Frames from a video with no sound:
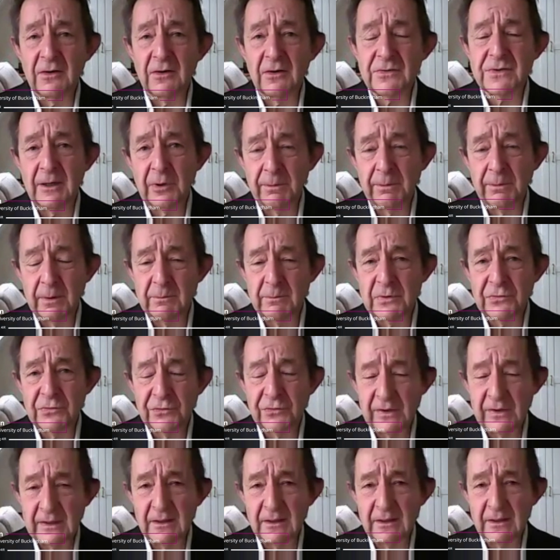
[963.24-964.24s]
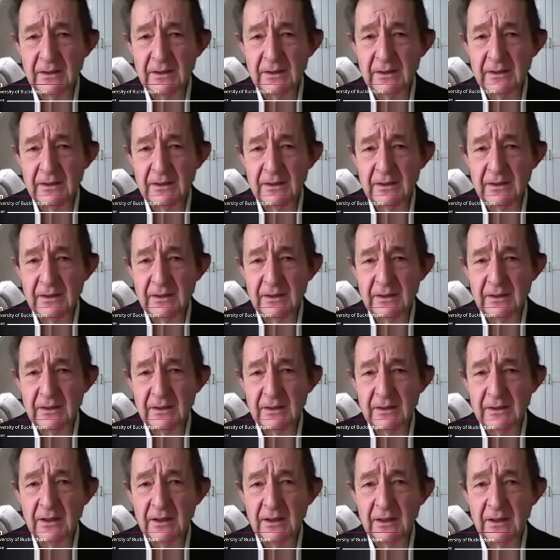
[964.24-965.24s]
without proper machine
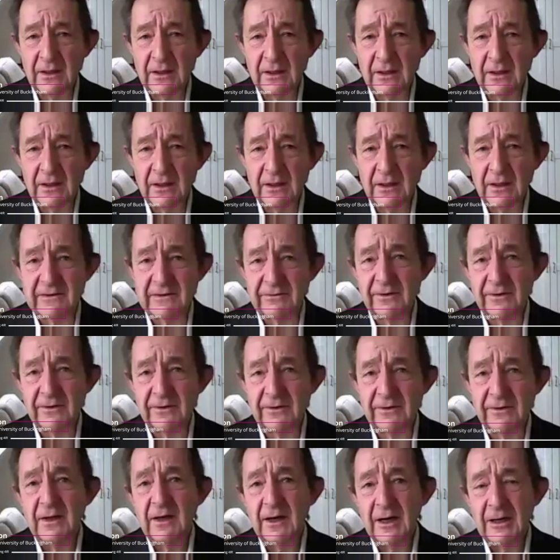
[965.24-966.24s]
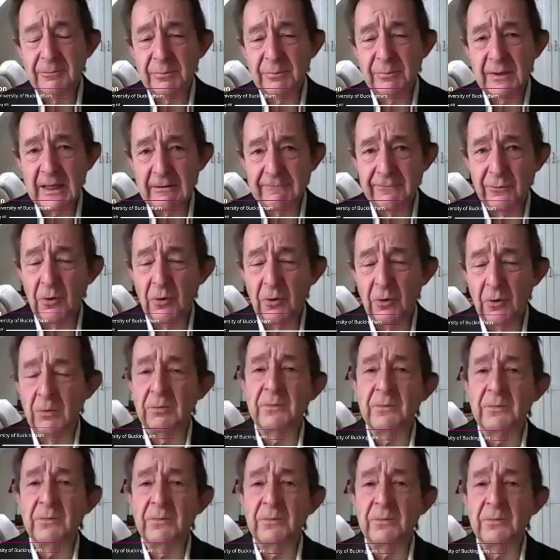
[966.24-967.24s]
learning, interactive
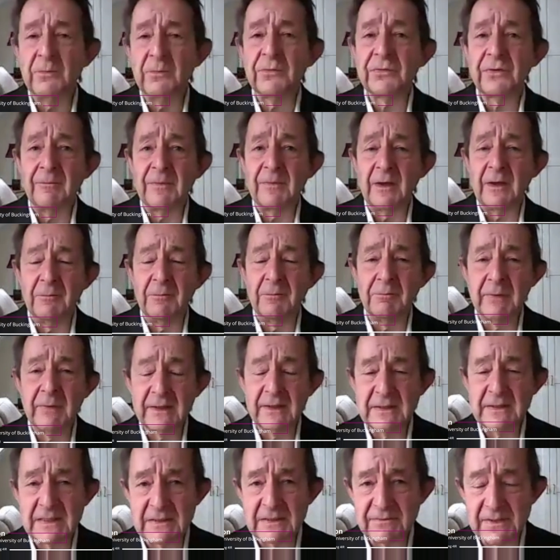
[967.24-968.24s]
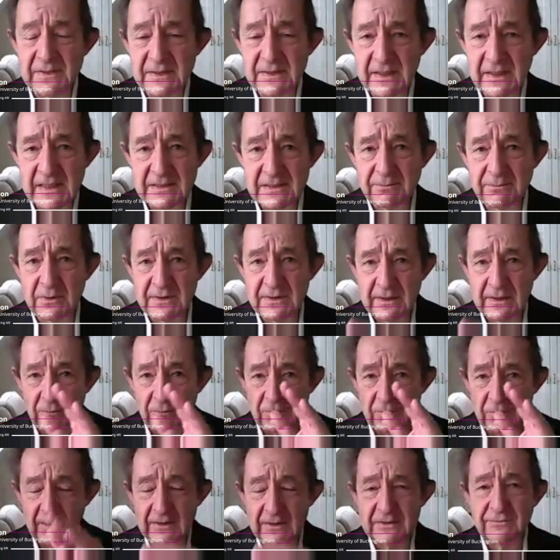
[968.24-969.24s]
platforms, methods of
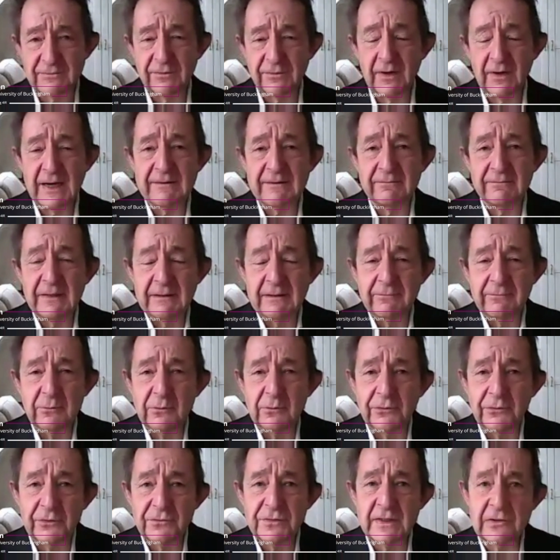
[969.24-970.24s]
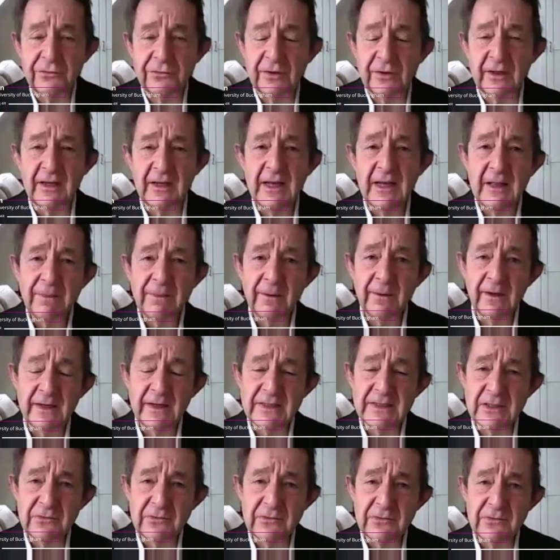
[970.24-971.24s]
assessment down all those five levels of teaching,
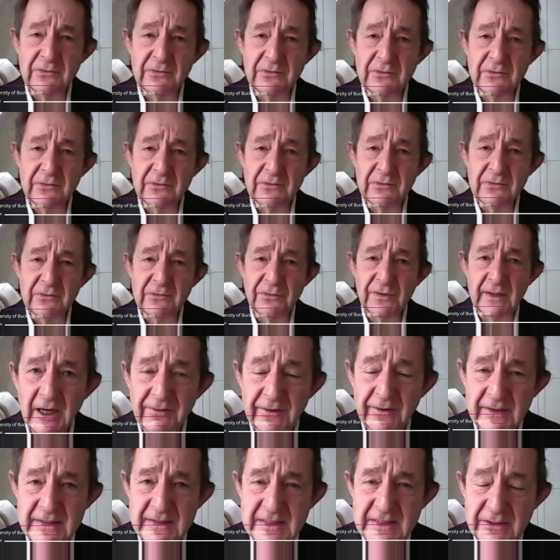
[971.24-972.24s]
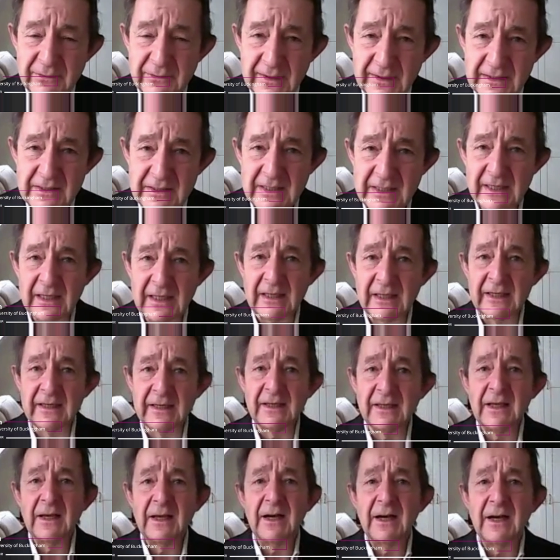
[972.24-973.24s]
then I don't think that it's
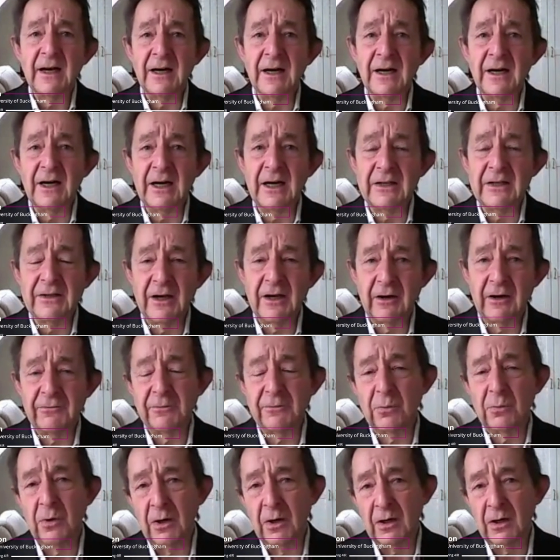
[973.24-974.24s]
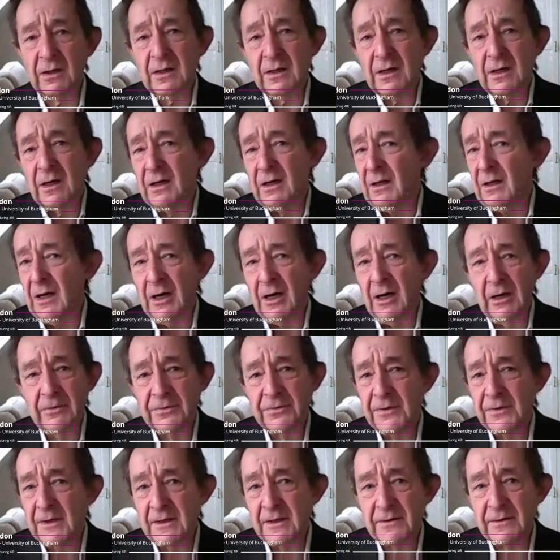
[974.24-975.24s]
doing nearly enough work.
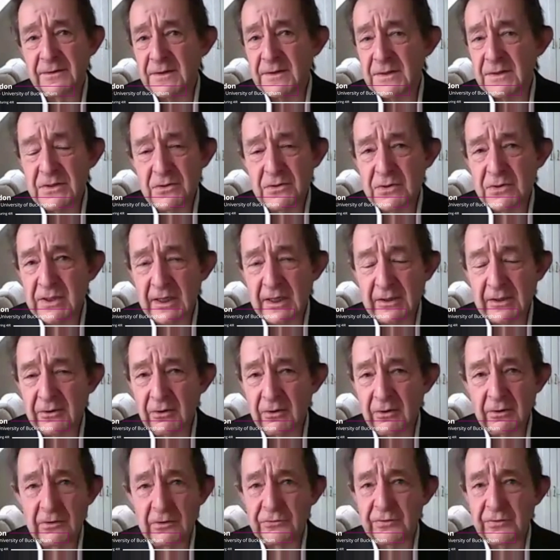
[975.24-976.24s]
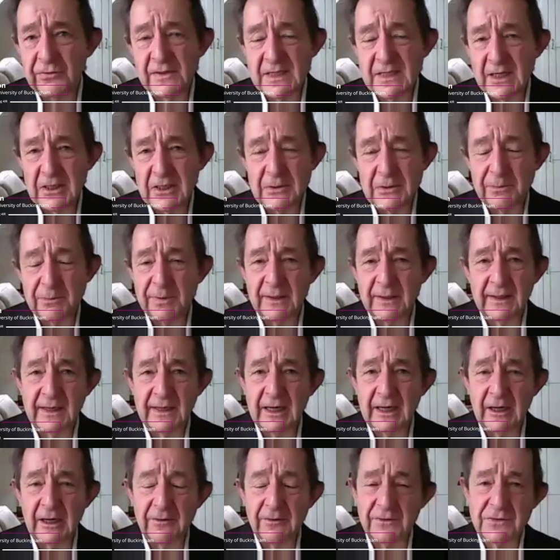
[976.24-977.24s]
The new technologies
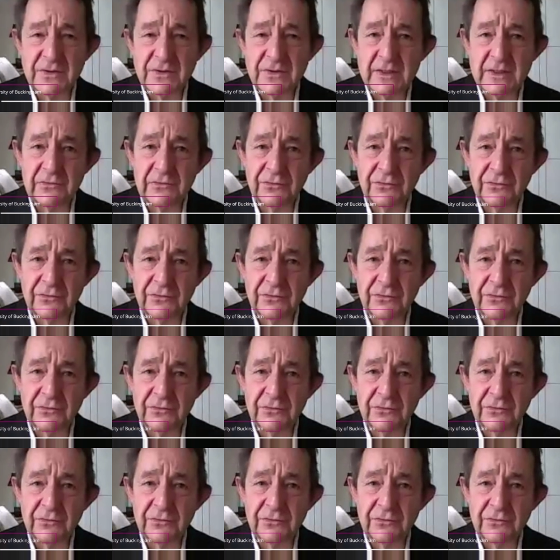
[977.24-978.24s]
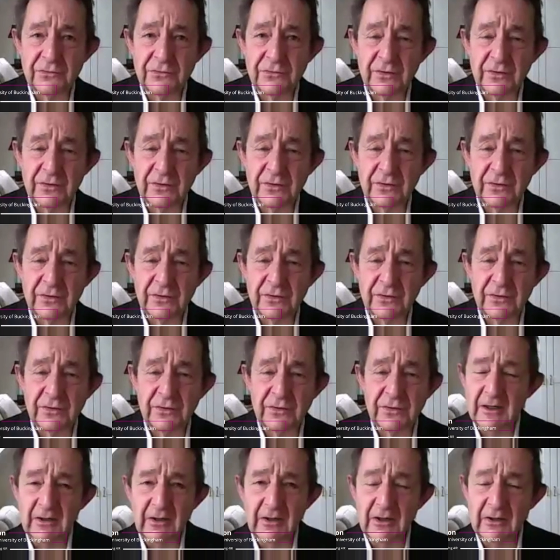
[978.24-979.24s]
opening out the teaching
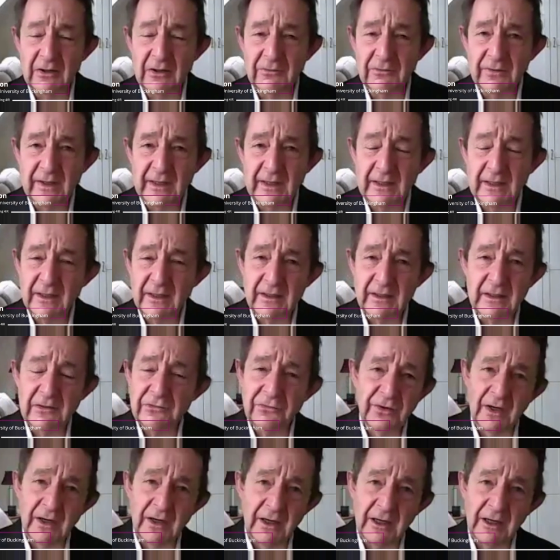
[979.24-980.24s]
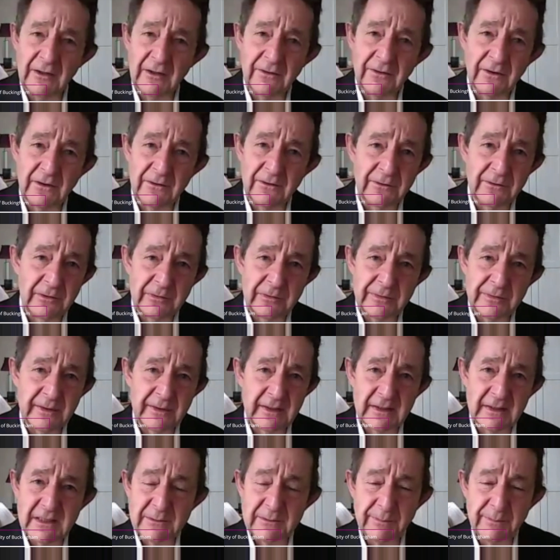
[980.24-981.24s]
of English,
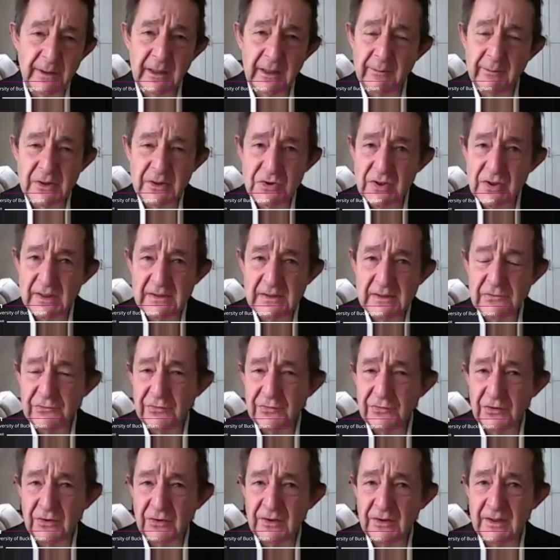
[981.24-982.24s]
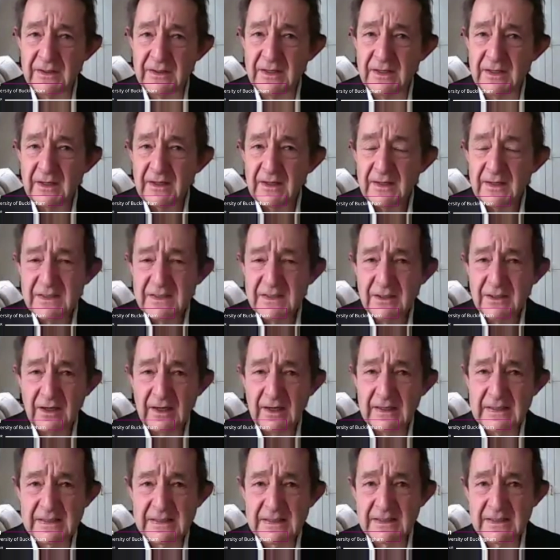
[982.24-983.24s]
the experimentation in
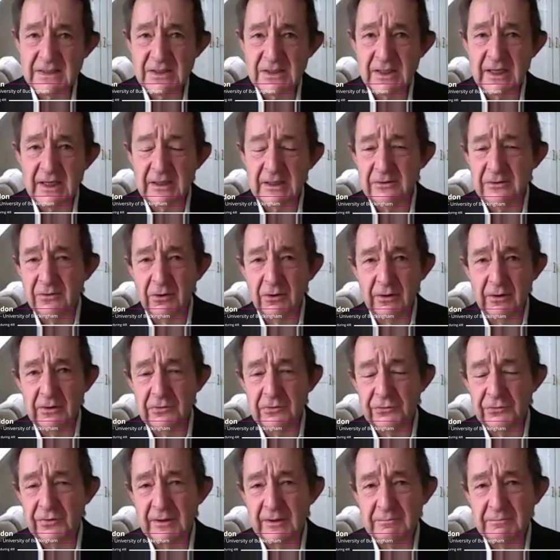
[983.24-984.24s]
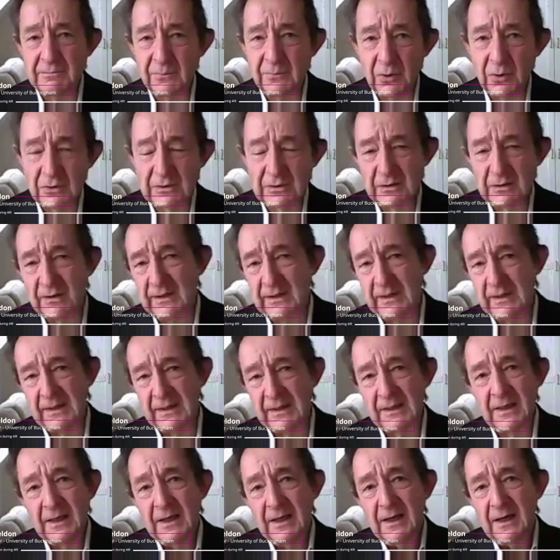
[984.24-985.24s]
science and technology,
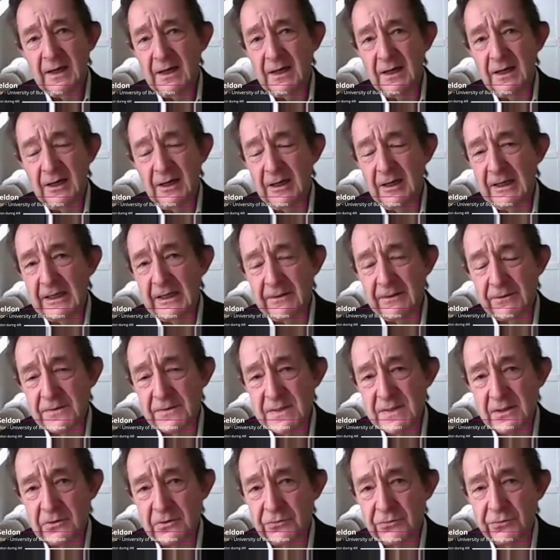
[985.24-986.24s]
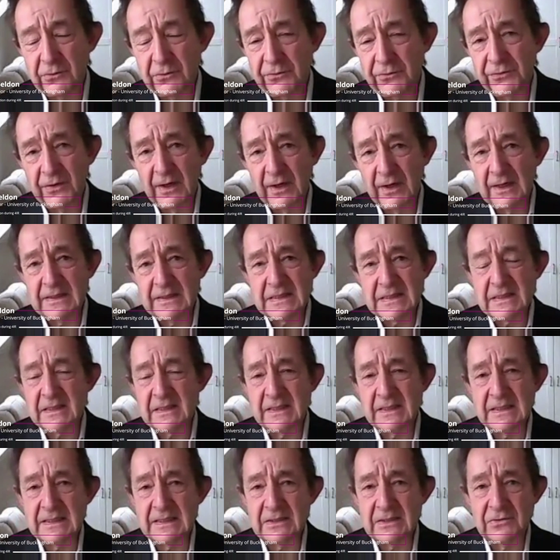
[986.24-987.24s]
modeling in the social
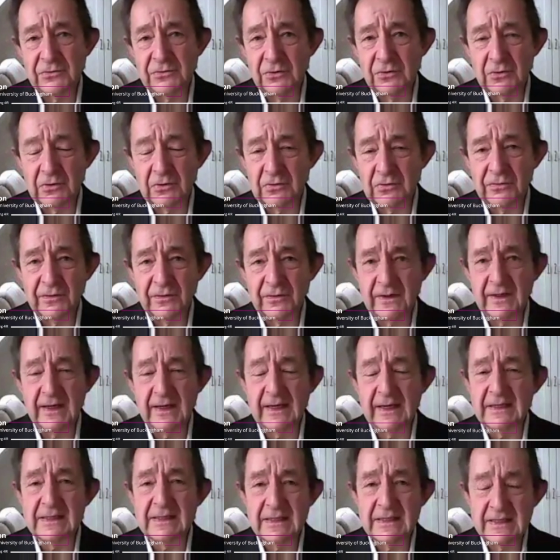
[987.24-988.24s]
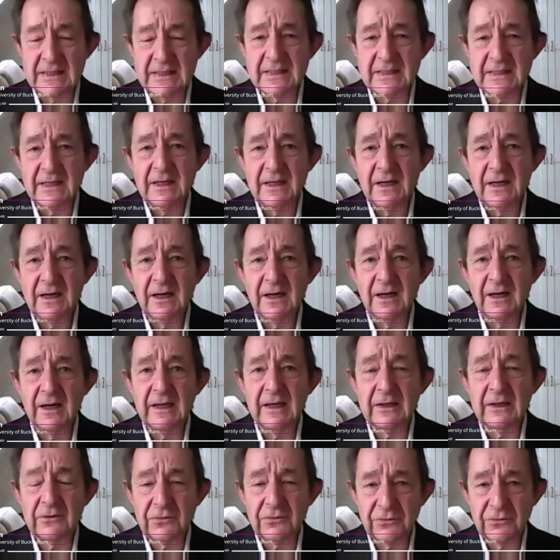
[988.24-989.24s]
sciences and geography, it is
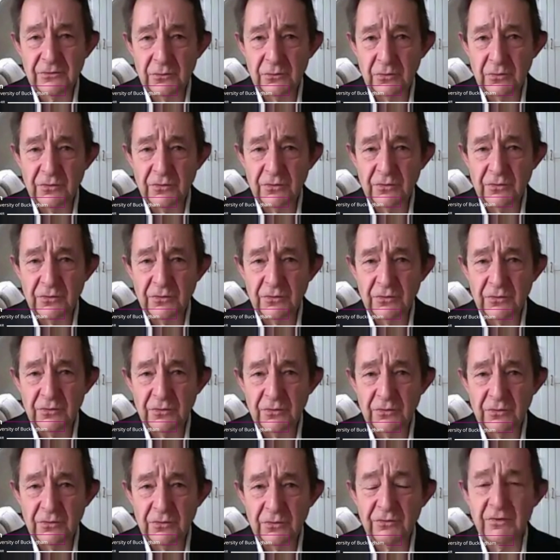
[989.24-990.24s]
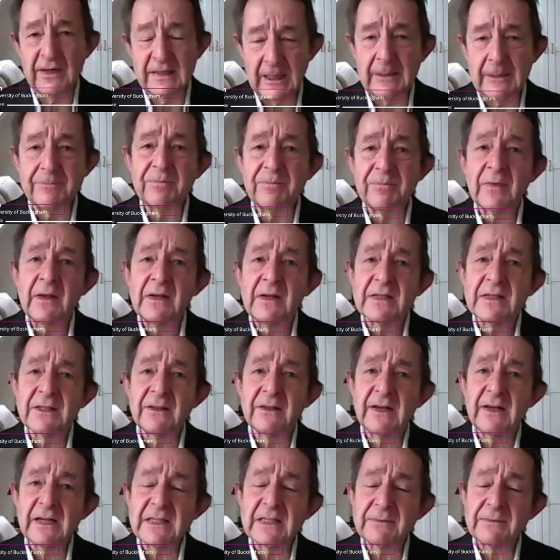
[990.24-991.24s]
extraordinary. It's
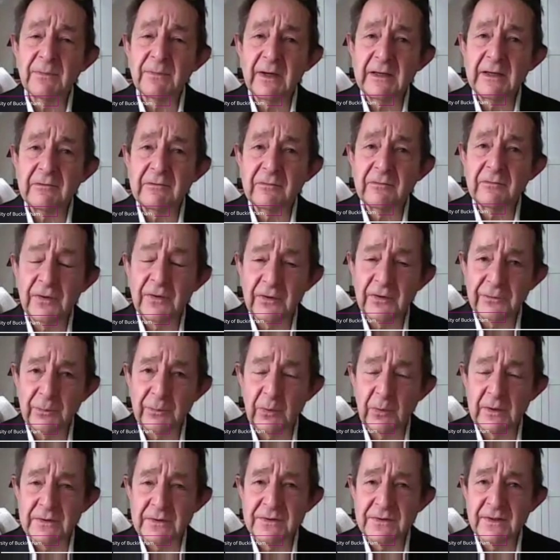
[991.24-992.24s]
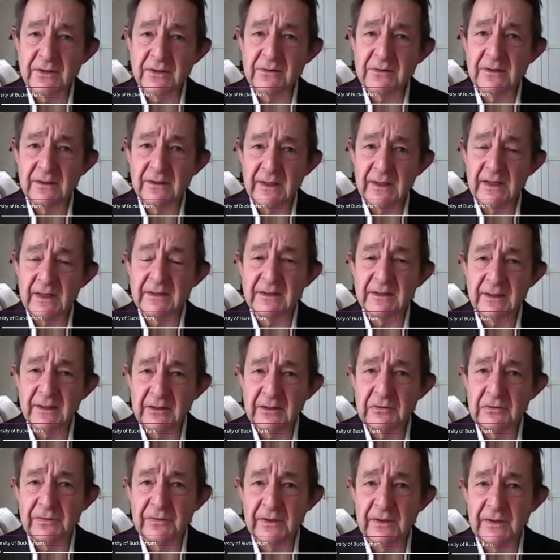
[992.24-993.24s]
there. So that's my first point.
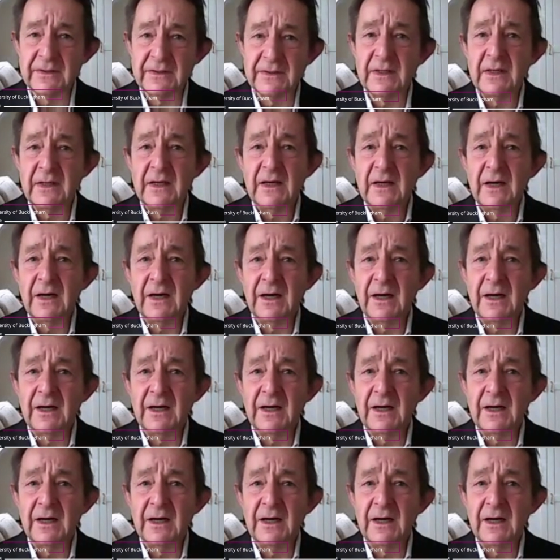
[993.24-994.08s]
Don't let COVID